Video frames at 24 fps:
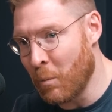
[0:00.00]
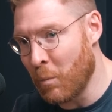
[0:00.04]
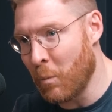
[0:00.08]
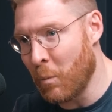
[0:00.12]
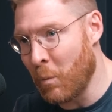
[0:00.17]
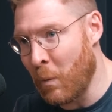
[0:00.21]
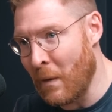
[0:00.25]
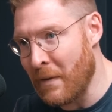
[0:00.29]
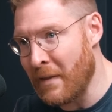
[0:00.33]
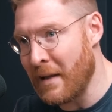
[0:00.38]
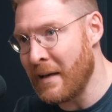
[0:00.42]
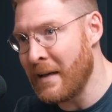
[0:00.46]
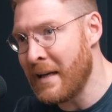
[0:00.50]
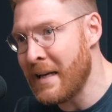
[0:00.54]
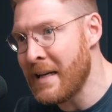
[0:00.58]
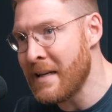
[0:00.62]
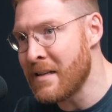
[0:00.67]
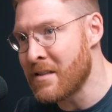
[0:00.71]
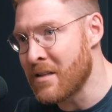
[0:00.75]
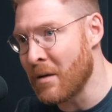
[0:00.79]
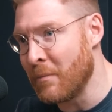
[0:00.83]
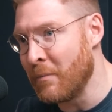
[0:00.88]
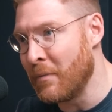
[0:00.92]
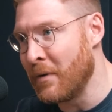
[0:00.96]
when they need
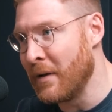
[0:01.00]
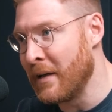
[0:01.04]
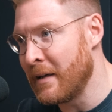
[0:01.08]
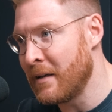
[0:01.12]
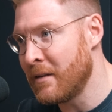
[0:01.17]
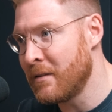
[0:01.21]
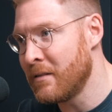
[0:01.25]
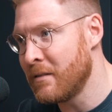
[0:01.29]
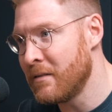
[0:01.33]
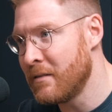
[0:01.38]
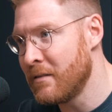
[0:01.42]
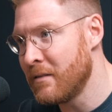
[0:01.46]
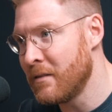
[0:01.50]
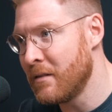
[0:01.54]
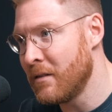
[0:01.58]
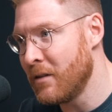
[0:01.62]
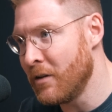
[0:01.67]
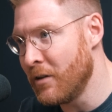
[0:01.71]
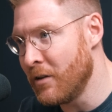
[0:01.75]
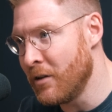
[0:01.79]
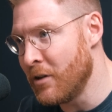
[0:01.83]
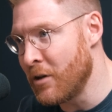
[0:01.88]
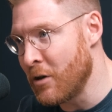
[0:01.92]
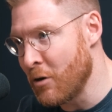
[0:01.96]
something,
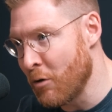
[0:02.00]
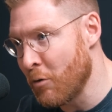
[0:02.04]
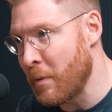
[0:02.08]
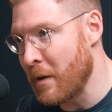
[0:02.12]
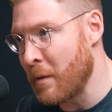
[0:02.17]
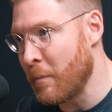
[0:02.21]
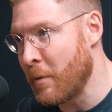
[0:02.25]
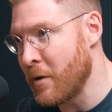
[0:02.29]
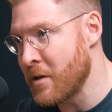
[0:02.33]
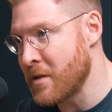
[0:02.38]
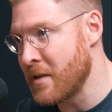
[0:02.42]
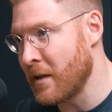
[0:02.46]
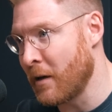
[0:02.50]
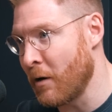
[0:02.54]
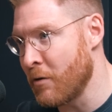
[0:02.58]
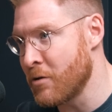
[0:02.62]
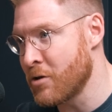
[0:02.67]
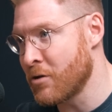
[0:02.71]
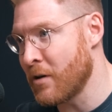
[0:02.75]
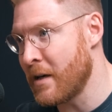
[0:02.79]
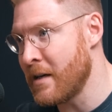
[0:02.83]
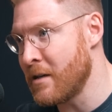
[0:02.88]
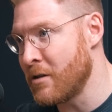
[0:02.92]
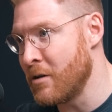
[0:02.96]
you'll be the person they go
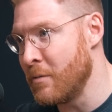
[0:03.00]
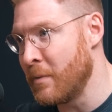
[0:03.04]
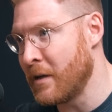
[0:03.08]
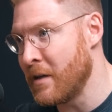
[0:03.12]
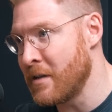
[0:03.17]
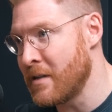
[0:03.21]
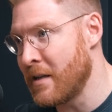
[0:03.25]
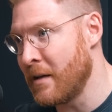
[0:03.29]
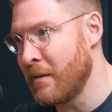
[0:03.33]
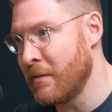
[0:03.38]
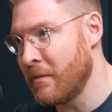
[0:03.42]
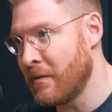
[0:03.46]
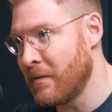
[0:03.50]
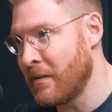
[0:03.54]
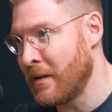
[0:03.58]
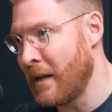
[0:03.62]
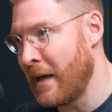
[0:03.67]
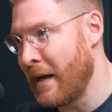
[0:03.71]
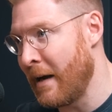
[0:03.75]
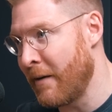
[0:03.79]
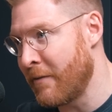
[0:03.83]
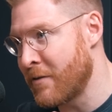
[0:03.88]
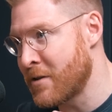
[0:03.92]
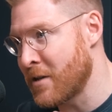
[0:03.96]
straight to because they
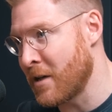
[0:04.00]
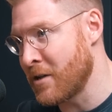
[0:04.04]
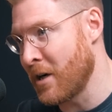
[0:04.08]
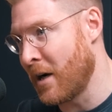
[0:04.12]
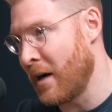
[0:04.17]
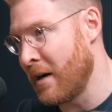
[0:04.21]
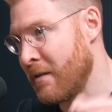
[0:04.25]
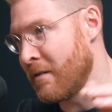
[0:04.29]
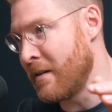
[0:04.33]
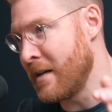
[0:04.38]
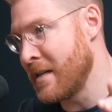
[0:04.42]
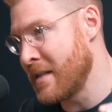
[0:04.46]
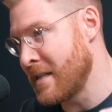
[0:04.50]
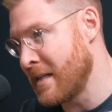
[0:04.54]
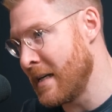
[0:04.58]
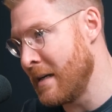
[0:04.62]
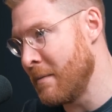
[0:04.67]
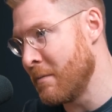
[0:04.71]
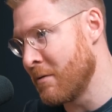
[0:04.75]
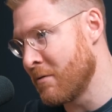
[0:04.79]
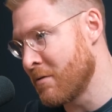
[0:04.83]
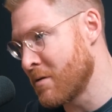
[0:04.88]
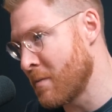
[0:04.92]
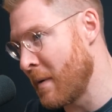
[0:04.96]
have such a high
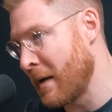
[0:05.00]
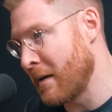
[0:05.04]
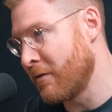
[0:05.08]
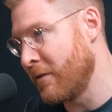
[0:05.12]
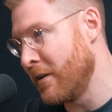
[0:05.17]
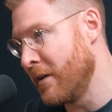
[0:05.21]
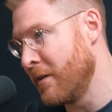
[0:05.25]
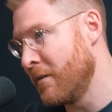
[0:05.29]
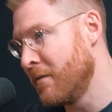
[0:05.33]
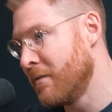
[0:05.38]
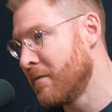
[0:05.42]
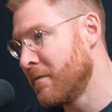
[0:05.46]
esteem and respect for you.